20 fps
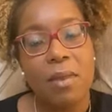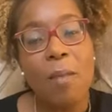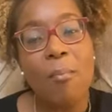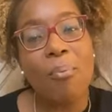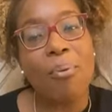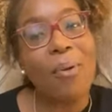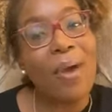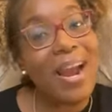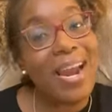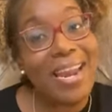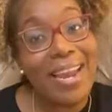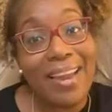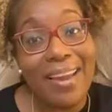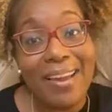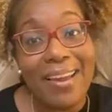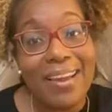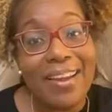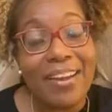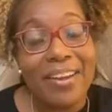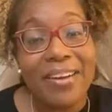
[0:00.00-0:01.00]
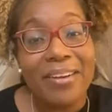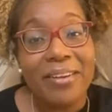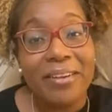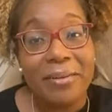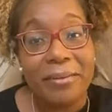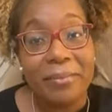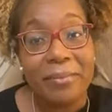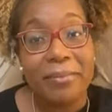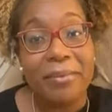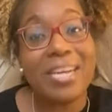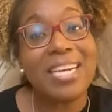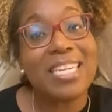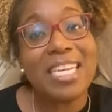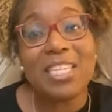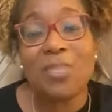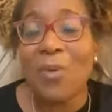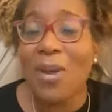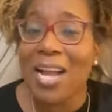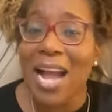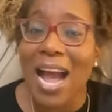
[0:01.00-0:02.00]
Praying, because
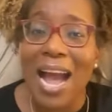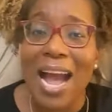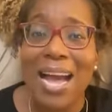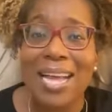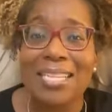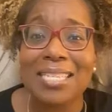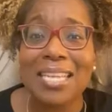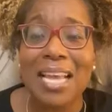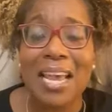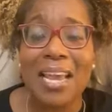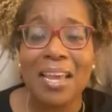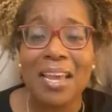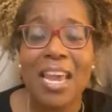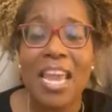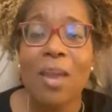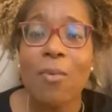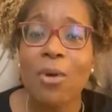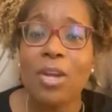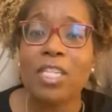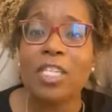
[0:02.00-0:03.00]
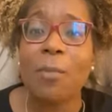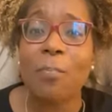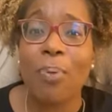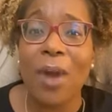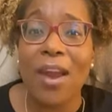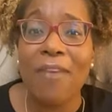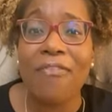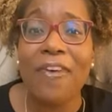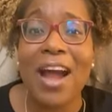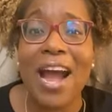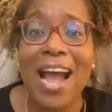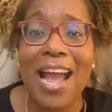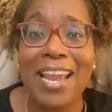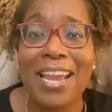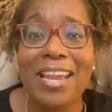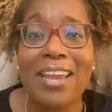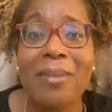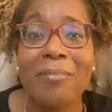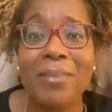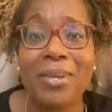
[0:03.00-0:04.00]
that's what God say. He wants to pray for our
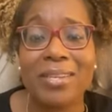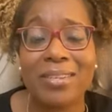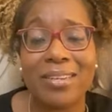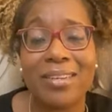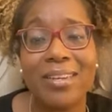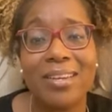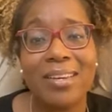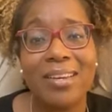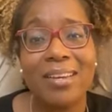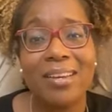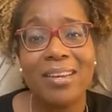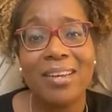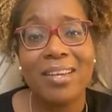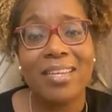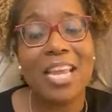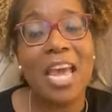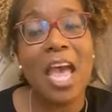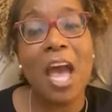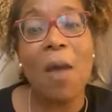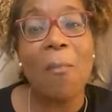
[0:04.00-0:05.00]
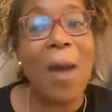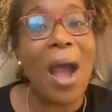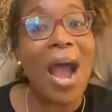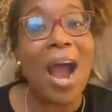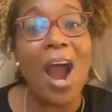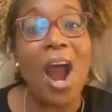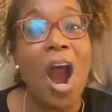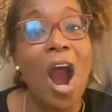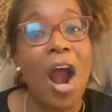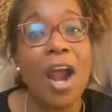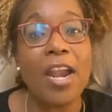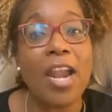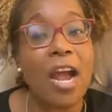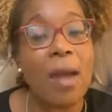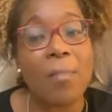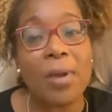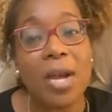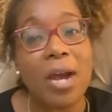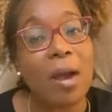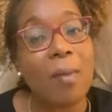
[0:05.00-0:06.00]
enemies, to help our heart
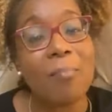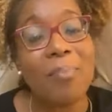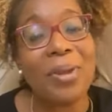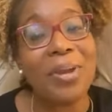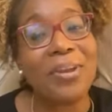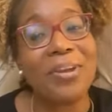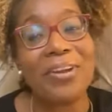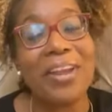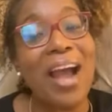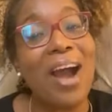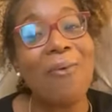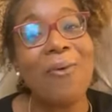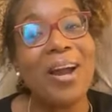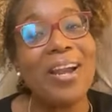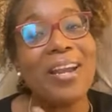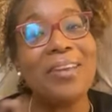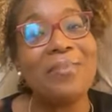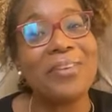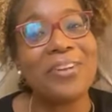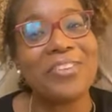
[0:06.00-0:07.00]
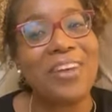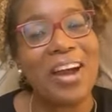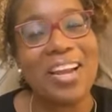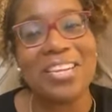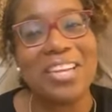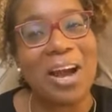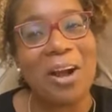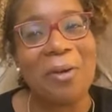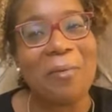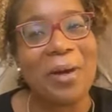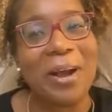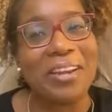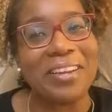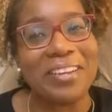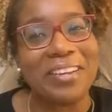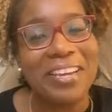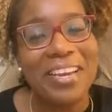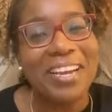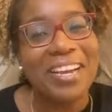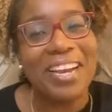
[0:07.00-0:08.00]
not become bitter. Y'all weren't even trying to talk about
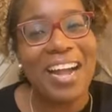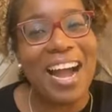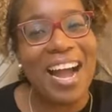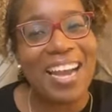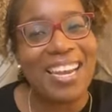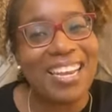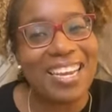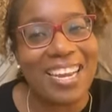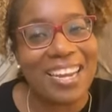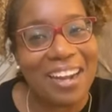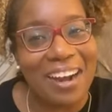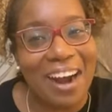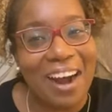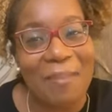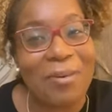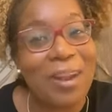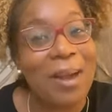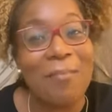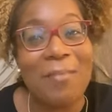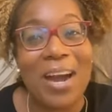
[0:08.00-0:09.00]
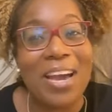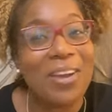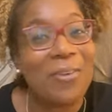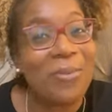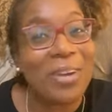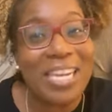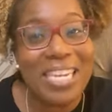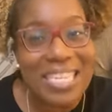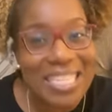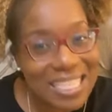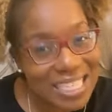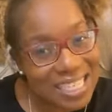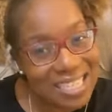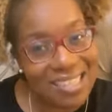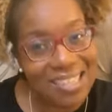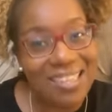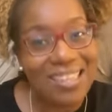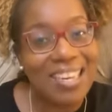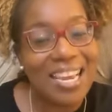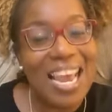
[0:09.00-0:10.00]
this. God, look at God, but I'm about to release it.
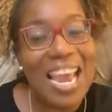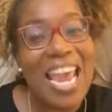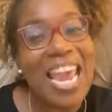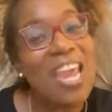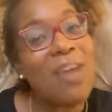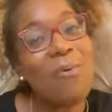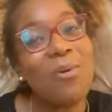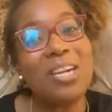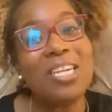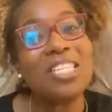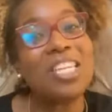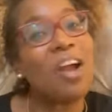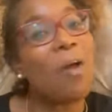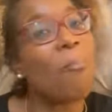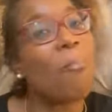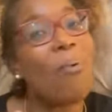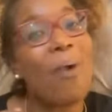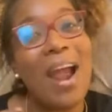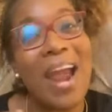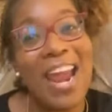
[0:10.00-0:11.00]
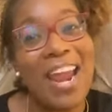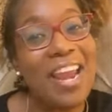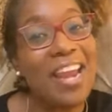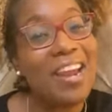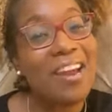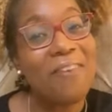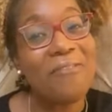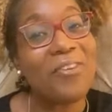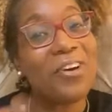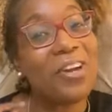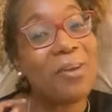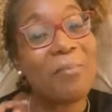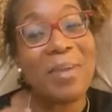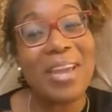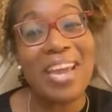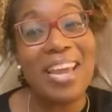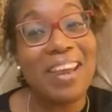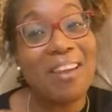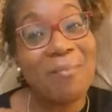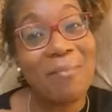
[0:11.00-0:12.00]
He wants to pray for them
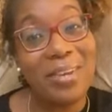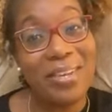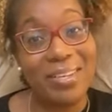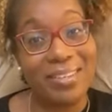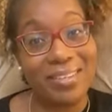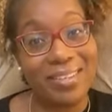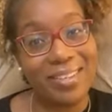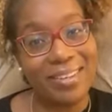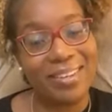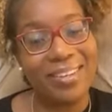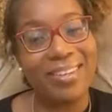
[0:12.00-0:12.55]
enemies.